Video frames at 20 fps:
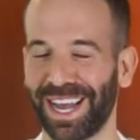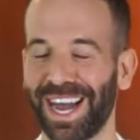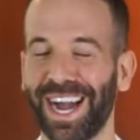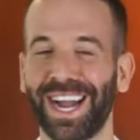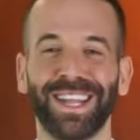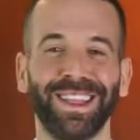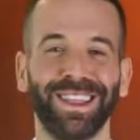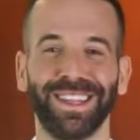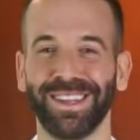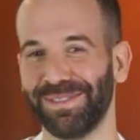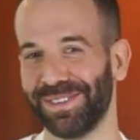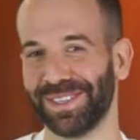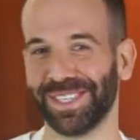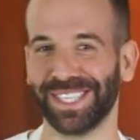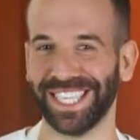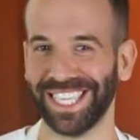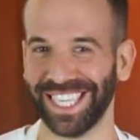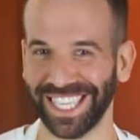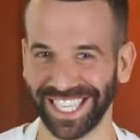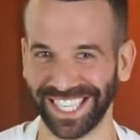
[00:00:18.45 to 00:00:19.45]
I live on
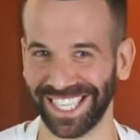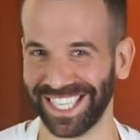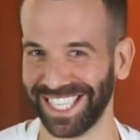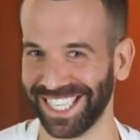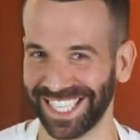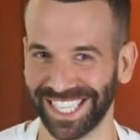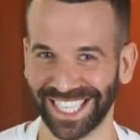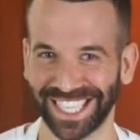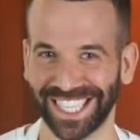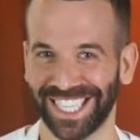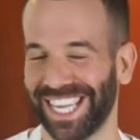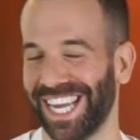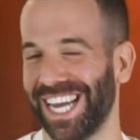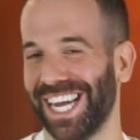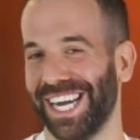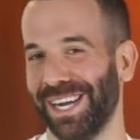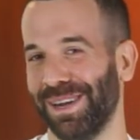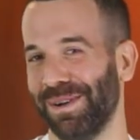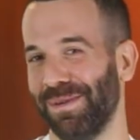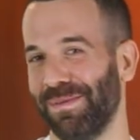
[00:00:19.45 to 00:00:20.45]
tahini.
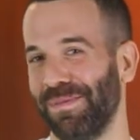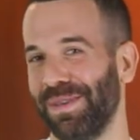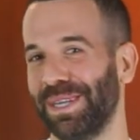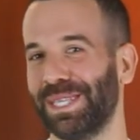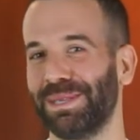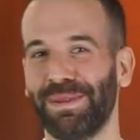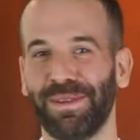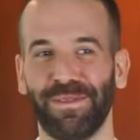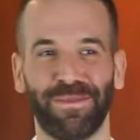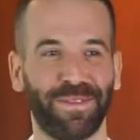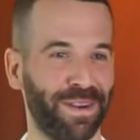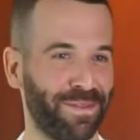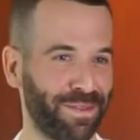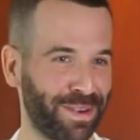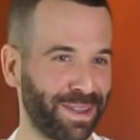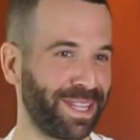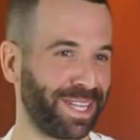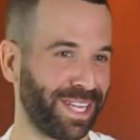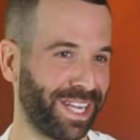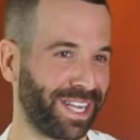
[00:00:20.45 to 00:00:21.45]
It's my
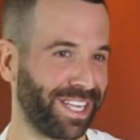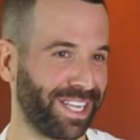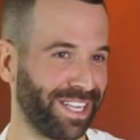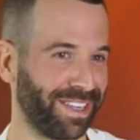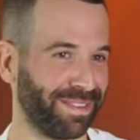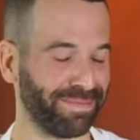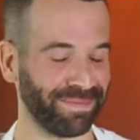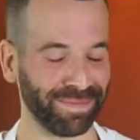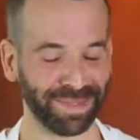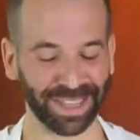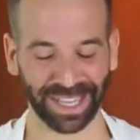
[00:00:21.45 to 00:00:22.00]
favorite thing again.